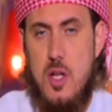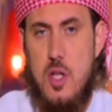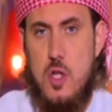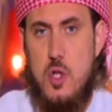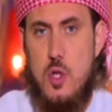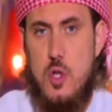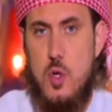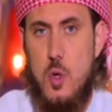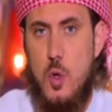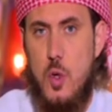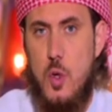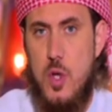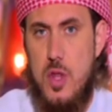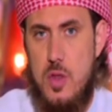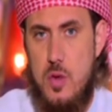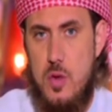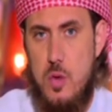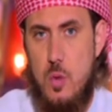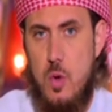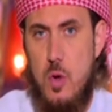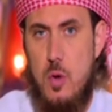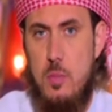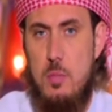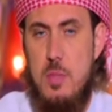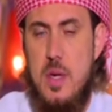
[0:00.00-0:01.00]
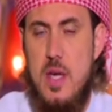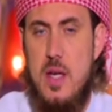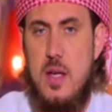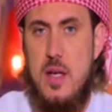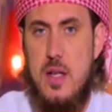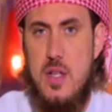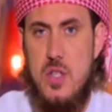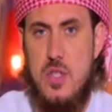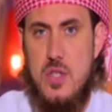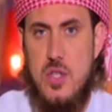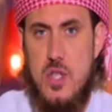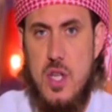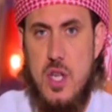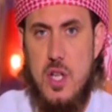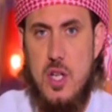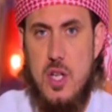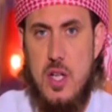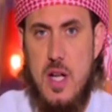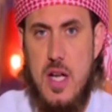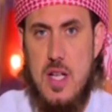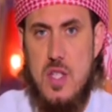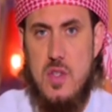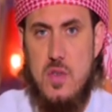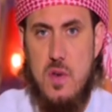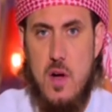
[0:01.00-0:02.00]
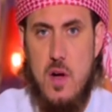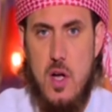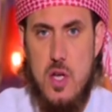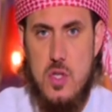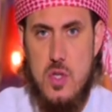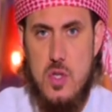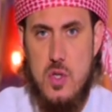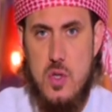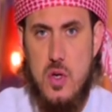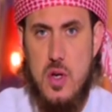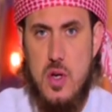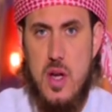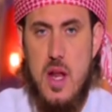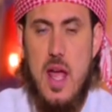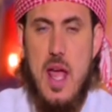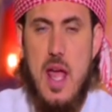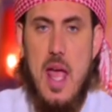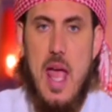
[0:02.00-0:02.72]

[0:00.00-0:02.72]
truth will be considered as falsehood,